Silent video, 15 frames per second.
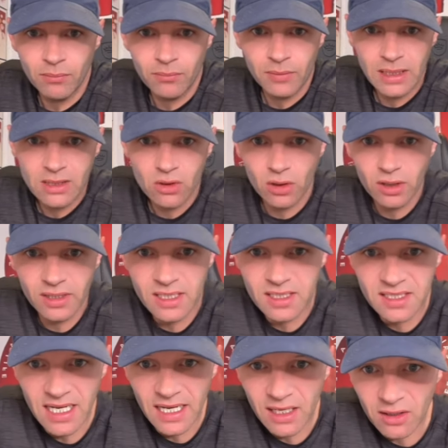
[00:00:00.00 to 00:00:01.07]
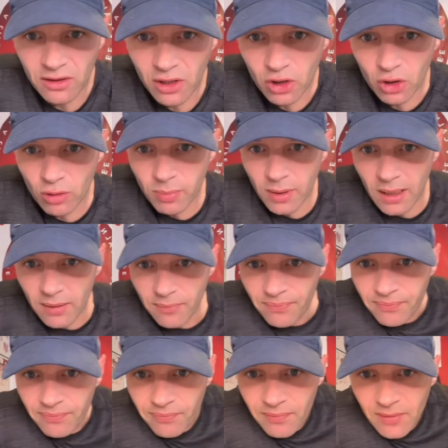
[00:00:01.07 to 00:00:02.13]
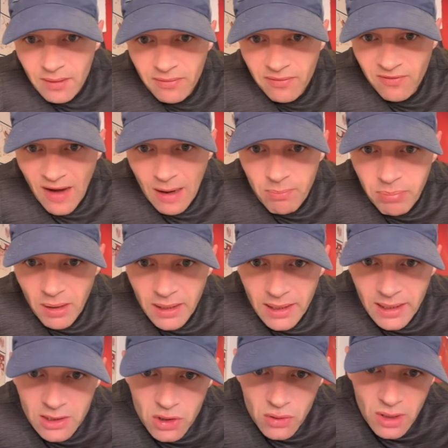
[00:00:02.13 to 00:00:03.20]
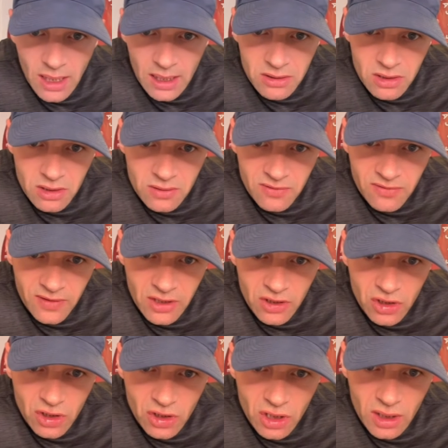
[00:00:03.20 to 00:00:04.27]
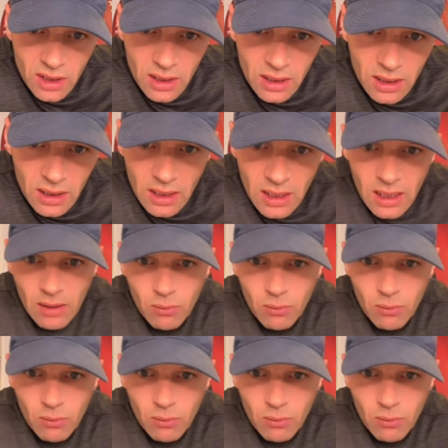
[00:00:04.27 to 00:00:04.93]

Let's look at this Declan Cooper. Fat blurt who catches fish.